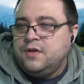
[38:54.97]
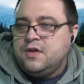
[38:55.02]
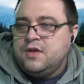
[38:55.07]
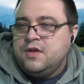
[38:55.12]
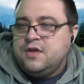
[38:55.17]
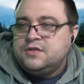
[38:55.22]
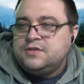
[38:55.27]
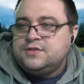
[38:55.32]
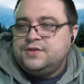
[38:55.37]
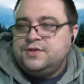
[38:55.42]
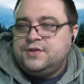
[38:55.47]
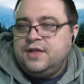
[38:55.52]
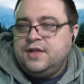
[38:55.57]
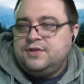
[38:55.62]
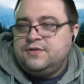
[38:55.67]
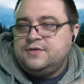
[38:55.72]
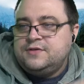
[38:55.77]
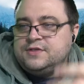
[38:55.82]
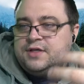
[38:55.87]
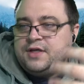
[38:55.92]
so that
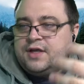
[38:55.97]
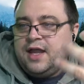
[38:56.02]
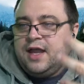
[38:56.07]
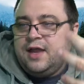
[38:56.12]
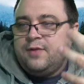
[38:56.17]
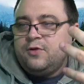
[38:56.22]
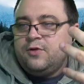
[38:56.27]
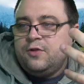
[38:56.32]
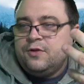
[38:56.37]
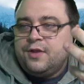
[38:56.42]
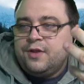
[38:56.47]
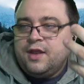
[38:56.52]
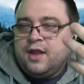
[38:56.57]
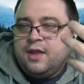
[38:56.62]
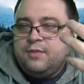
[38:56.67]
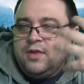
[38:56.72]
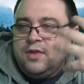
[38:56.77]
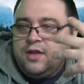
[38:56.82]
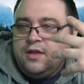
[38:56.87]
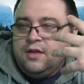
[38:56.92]
there's a camera looking at
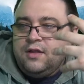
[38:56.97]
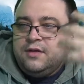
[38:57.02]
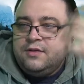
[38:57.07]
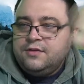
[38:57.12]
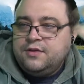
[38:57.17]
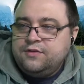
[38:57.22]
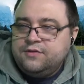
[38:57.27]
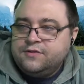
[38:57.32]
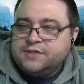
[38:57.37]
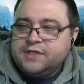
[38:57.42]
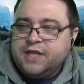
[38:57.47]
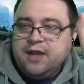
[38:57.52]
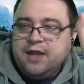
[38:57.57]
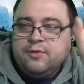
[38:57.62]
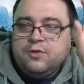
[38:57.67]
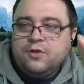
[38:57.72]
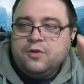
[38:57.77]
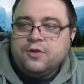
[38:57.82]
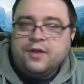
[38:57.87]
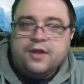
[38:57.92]
me, and then there's a camera
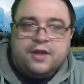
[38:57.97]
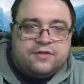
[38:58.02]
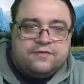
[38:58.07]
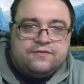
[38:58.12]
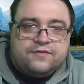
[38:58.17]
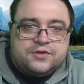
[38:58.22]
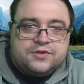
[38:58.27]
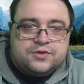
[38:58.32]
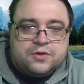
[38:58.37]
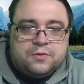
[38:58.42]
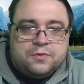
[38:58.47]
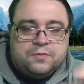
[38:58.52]
looking at the fish room.